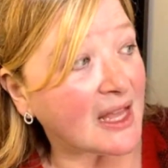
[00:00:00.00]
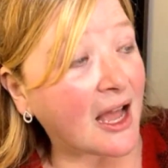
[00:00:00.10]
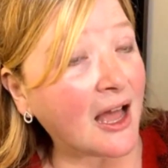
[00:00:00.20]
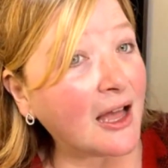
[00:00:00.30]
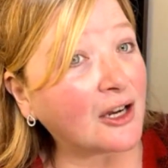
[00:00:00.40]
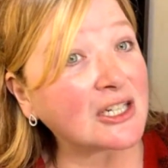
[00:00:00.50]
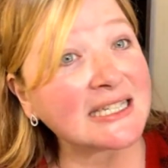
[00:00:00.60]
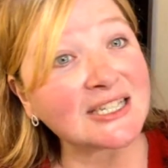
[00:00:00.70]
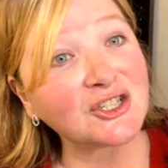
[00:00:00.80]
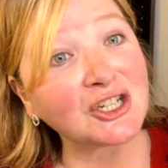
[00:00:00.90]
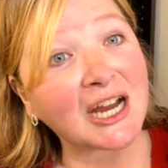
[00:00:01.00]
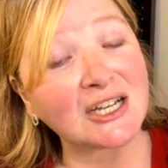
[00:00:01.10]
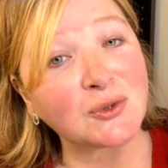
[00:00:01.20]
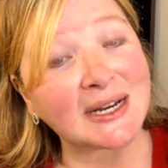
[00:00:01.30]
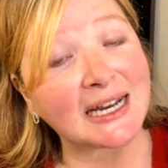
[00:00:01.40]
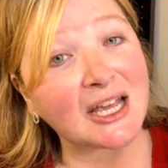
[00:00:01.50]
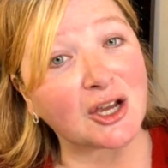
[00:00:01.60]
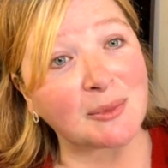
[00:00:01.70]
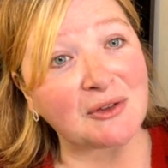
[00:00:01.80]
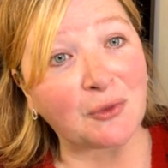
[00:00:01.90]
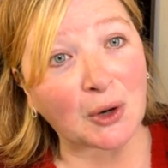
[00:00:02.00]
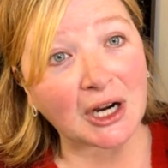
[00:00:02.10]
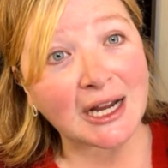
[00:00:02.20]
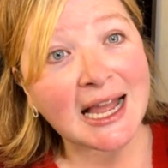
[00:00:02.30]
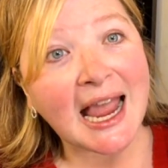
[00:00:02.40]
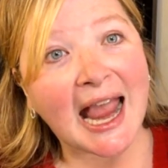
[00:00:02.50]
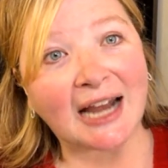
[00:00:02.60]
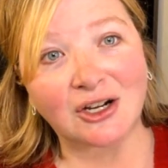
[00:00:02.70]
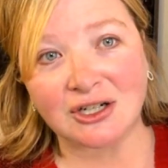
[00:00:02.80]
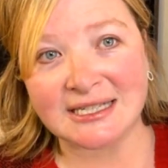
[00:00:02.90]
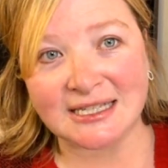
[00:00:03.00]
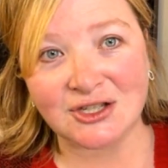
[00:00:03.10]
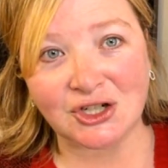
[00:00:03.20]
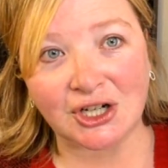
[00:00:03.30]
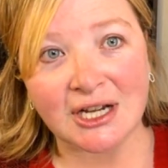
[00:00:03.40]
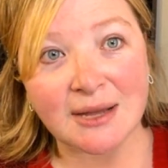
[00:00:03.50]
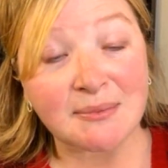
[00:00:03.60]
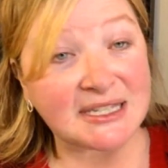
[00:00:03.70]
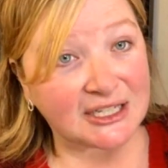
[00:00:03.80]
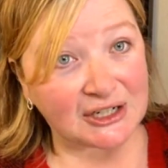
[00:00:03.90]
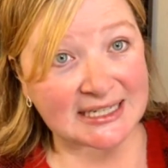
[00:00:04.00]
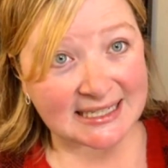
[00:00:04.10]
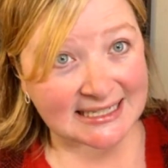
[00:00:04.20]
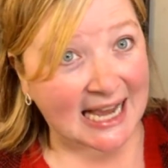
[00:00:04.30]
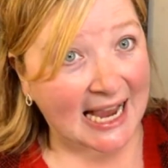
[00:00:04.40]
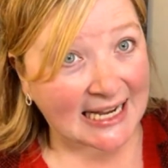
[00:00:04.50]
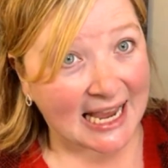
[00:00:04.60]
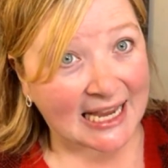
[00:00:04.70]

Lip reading: Her sister had joined it a year before, and her sister mysteriously died.